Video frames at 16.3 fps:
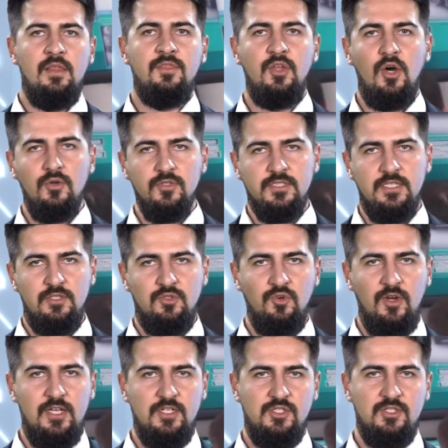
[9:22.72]
Those
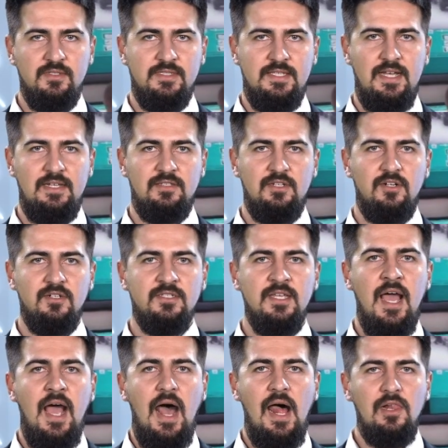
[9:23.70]
situation centers
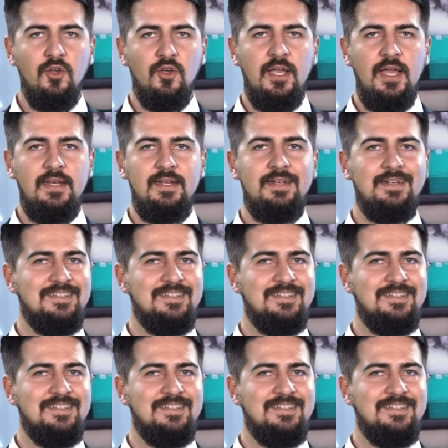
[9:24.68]
are located